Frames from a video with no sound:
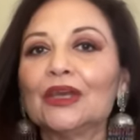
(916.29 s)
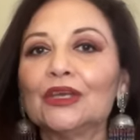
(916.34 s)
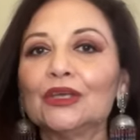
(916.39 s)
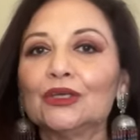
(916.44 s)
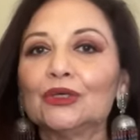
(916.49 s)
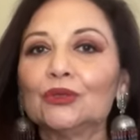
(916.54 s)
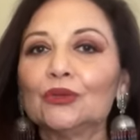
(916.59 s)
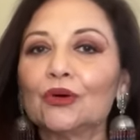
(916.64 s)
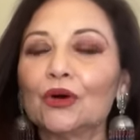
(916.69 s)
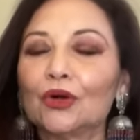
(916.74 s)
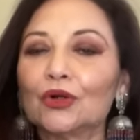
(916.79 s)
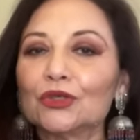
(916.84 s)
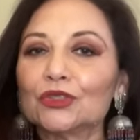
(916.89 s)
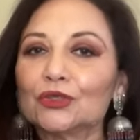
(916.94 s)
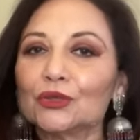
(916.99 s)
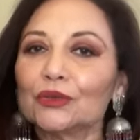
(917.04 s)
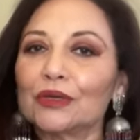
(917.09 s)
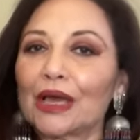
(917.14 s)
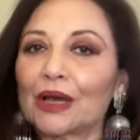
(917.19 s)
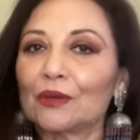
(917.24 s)
You
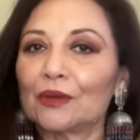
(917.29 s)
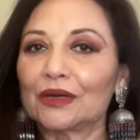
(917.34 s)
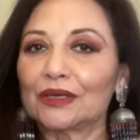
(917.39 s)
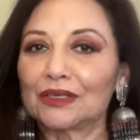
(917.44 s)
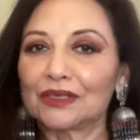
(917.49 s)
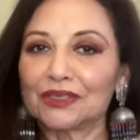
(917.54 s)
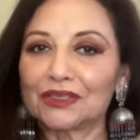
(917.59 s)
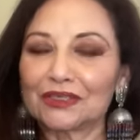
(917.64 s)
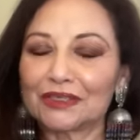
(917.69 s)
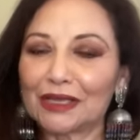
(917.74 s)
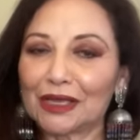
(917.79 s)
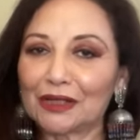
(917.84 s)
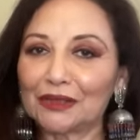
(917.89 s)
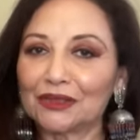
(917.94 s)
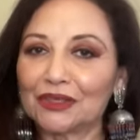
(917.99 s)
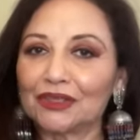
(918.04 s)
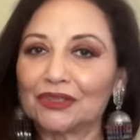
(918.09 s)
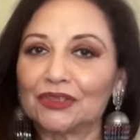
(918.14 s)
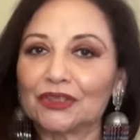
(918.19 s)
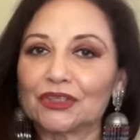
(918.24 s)
also now understand
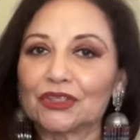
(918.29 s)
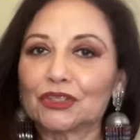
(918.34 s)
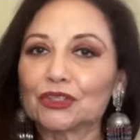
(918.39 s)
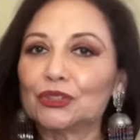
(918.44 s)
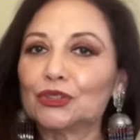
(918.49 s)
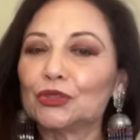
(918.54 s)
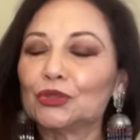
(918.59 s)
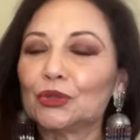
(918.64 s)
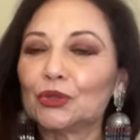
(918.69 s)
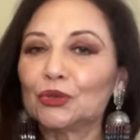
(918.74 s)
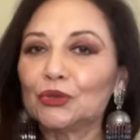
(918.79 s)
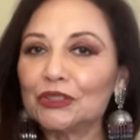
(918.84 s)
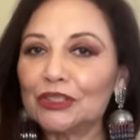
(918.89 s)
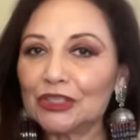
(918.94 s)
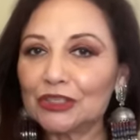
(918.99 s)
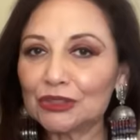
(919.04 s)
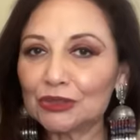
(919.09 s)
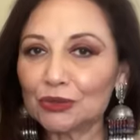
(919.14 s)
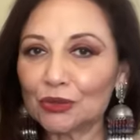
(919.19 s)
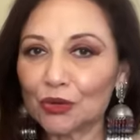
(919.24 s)
that there's no
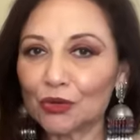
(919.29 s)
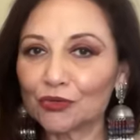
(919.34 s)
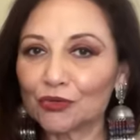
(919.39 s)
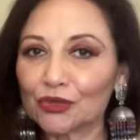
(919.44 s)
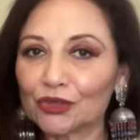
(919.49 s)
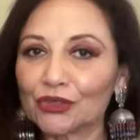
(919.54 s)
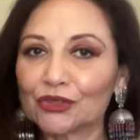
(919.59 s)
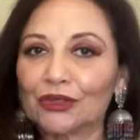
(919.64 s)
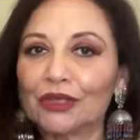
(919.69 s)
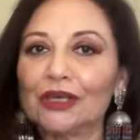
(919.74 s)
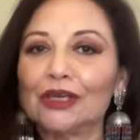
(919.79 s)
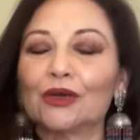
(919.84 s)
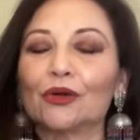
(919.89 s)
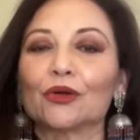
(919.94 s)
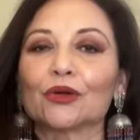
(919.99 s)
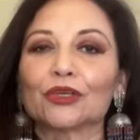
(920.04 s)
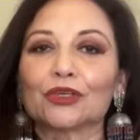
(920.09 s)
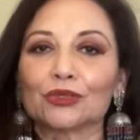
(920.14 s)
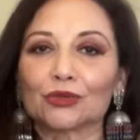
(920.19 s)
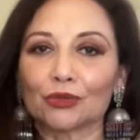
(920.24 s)
need to overthink
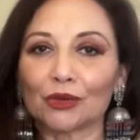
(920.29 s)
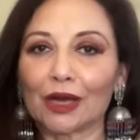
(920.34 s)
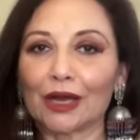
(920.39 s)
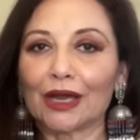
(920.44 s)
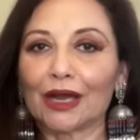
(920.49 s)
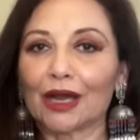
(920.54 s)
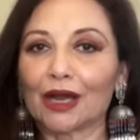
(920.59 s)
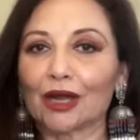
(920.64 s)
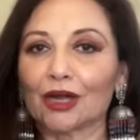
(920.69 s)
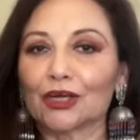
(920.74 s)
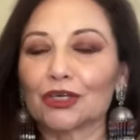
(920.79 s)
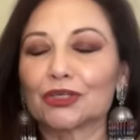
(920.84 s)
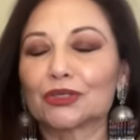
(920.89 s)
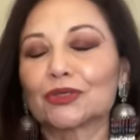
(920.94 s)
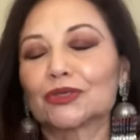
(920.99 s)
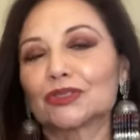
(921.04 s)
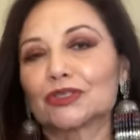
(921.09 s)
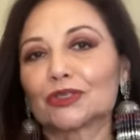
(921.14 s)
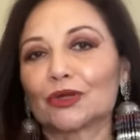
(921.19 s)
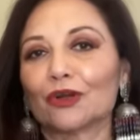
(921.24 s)
or try hard to
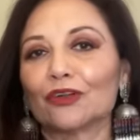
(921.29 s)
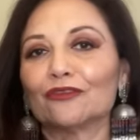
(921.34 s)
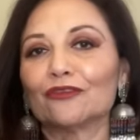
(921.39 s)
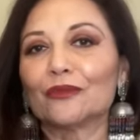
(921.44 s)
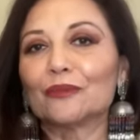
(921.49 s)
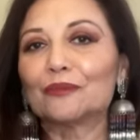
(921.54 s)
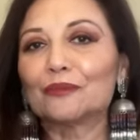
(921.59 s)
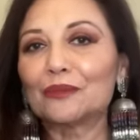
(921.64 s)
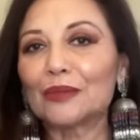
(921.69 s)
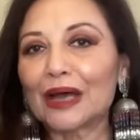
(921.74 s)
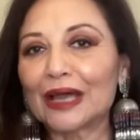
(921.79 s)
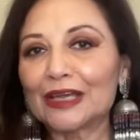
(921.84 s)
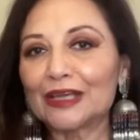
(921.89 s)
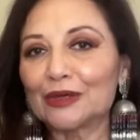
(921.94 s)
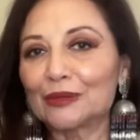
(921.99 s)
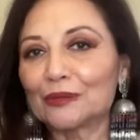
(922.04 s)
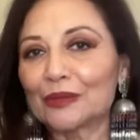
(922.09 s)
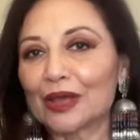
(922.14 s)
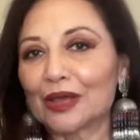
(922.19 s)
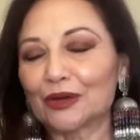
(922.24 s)
resolve
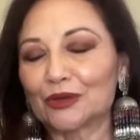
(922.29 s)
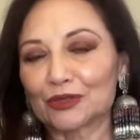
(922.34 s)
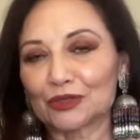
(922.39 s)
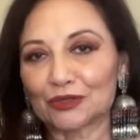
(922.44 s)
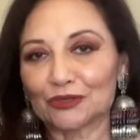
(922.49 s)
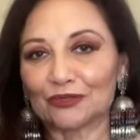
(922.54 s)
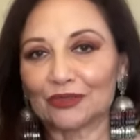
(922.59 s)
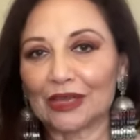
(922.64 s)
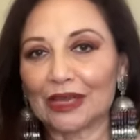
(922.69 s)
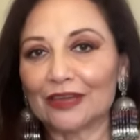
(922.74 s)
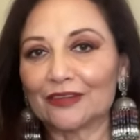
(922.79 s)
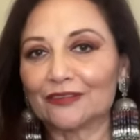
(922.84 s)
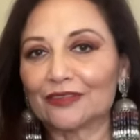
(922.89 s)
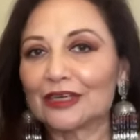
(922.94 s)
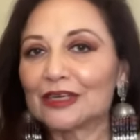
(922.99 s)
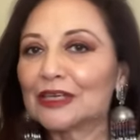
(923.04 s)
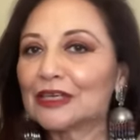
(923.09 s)
minor matters of life.